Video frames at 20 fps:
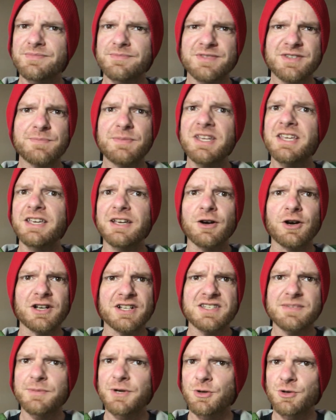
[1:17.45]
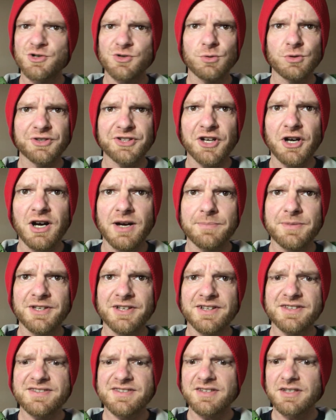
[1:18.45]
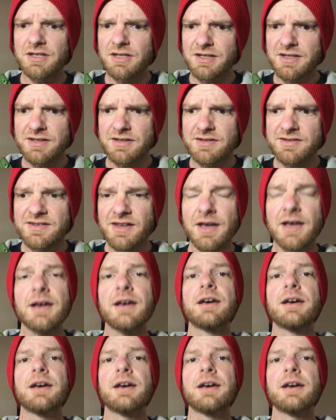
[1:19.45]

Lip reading: speaking on spiritual topics is